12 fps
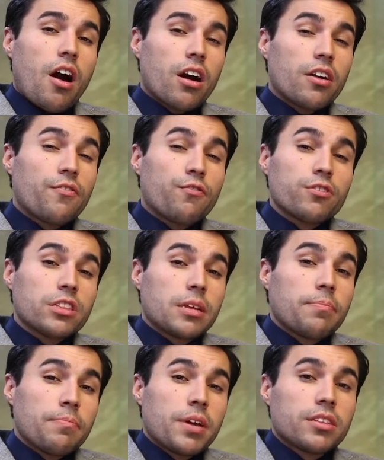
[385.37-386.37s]
are
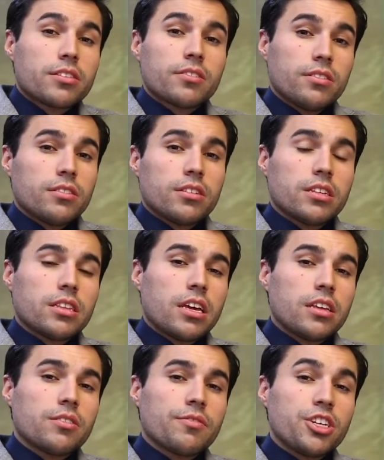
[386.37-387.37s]
fundamental in
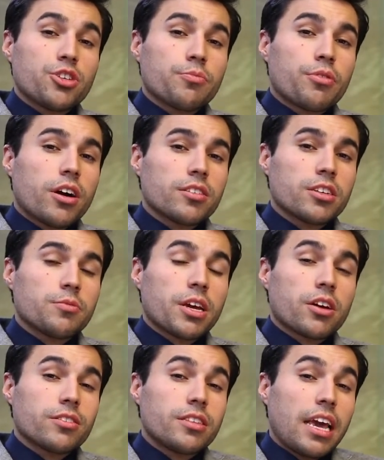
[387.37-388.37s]
the innovation process
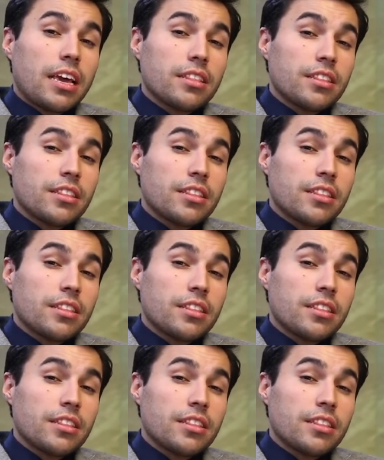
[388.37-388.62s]
because they